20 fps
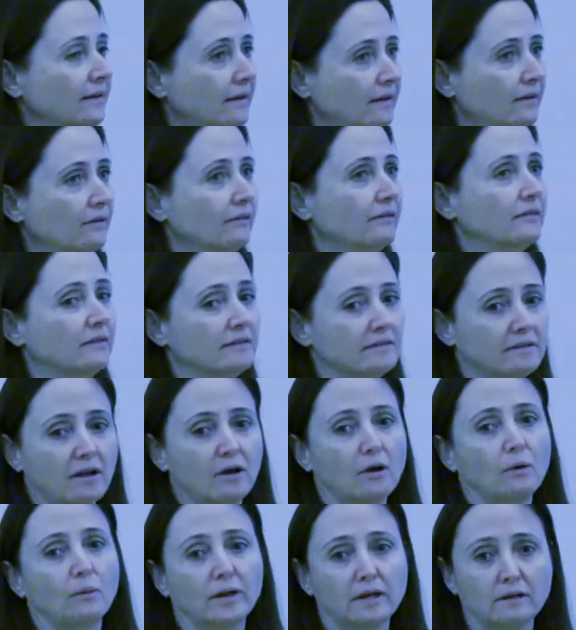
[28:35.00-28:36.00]
hear things
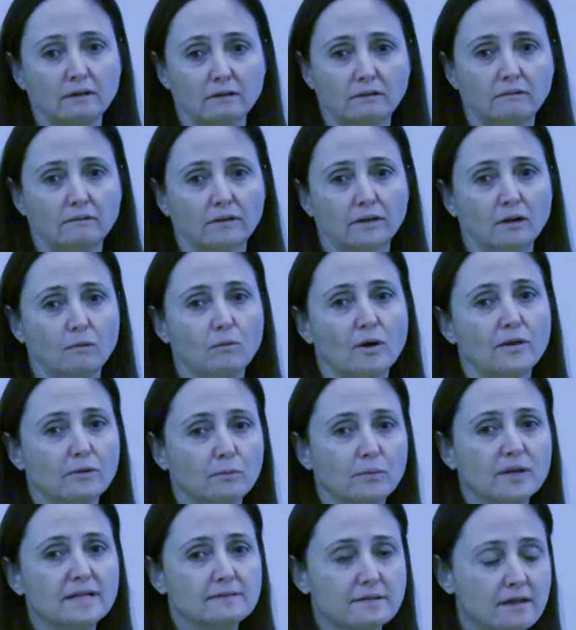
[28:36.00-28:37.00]
echoing, you know, whether
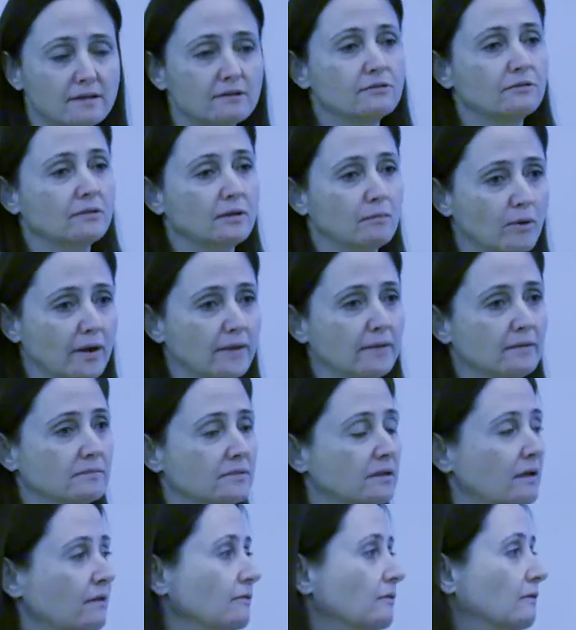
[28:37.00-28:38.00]
we intentionally braid them
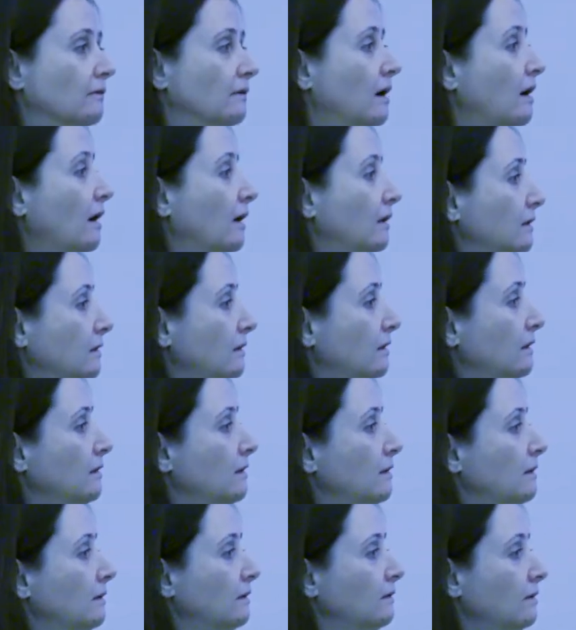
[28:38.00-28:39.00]
together or not.
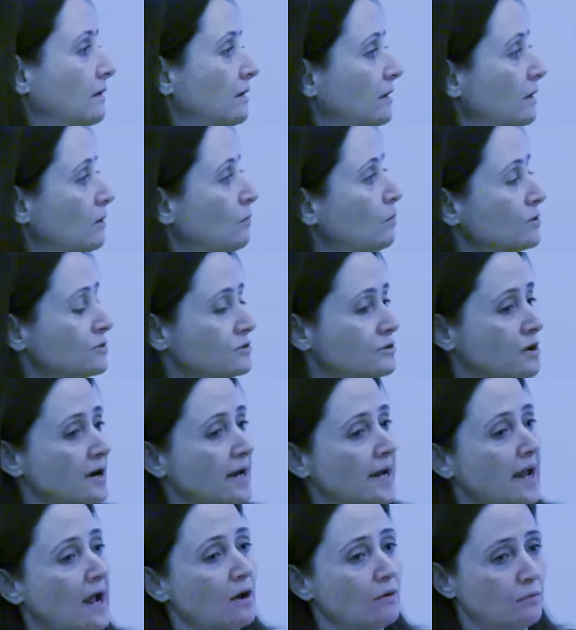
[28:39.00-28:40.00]
You know, we're
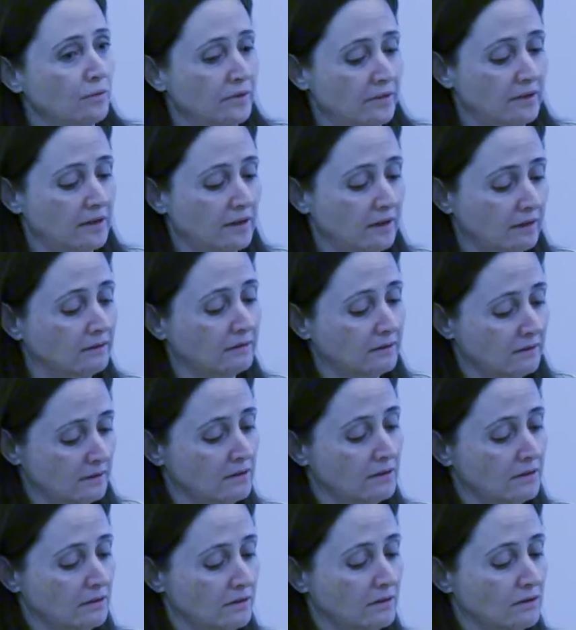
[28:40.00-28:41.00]
starting out with a
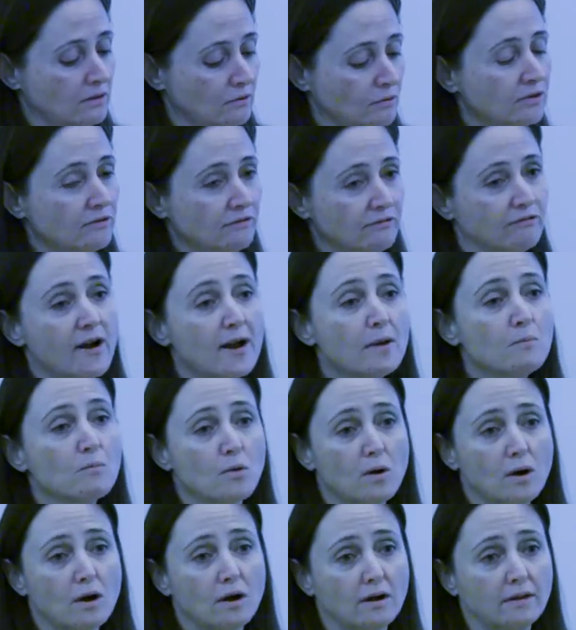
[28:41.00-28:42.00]

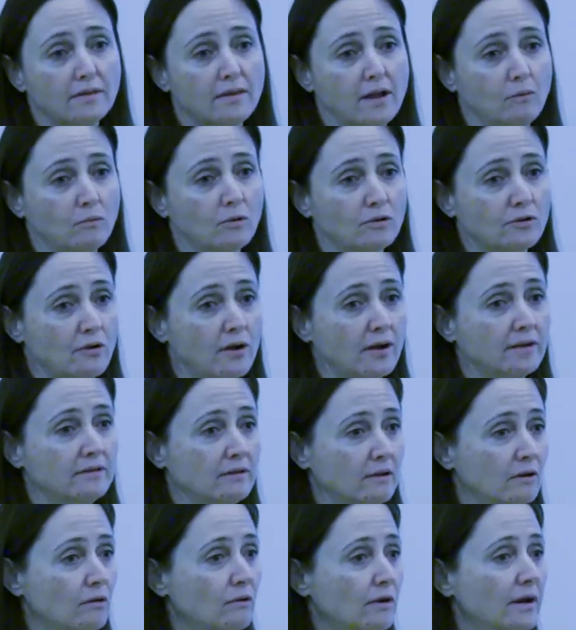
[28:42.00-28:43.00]
framework that we're trying
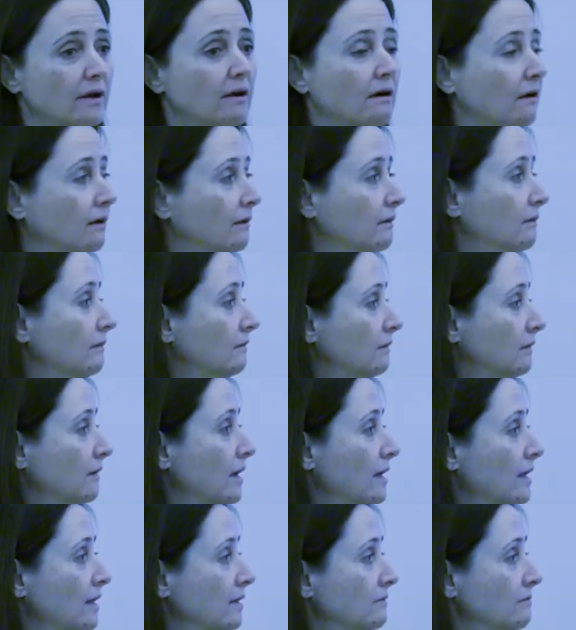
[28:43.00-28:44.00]
to agree on,
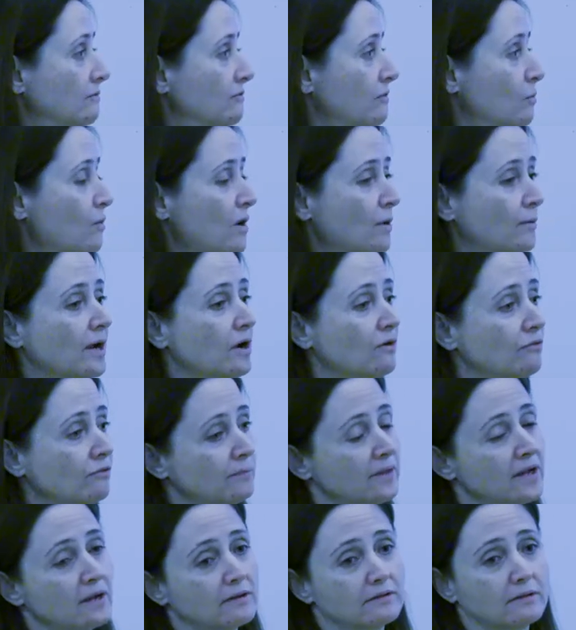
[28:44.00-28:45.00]
and from where we go
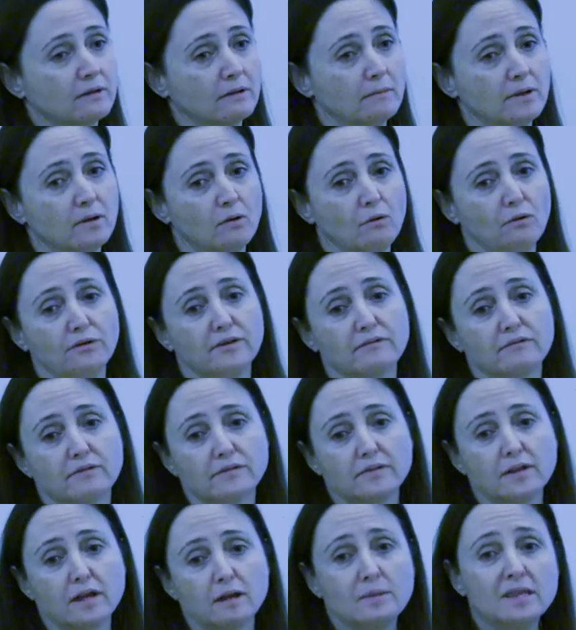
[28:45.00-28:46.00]
from there is going to be a whole
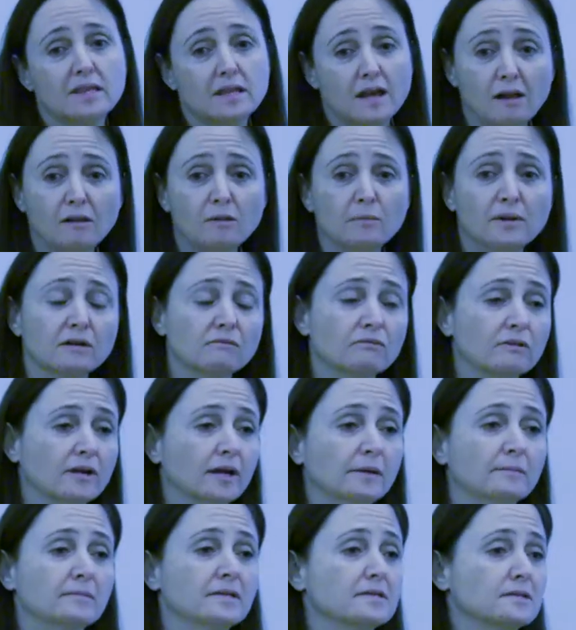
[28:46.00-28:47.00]
different thing. I mean, the element of
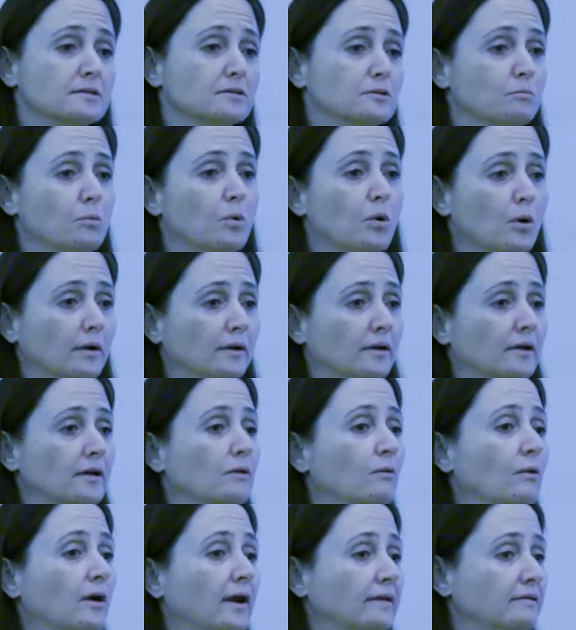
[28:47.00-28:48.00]
randomness is important. You
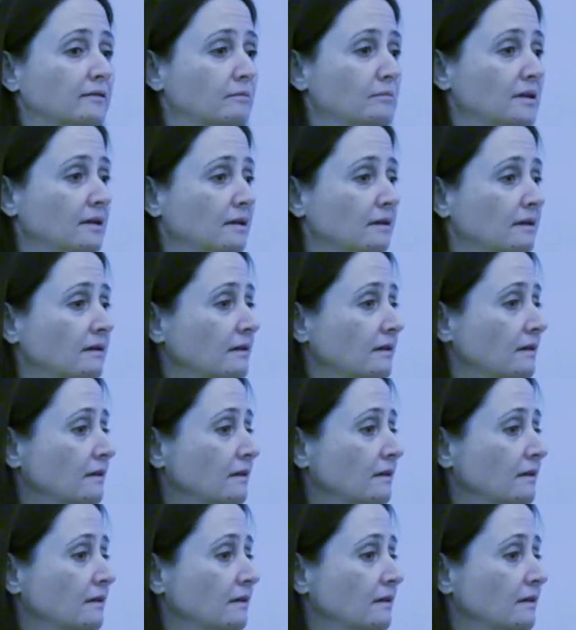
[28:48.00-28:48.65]
don't want it to be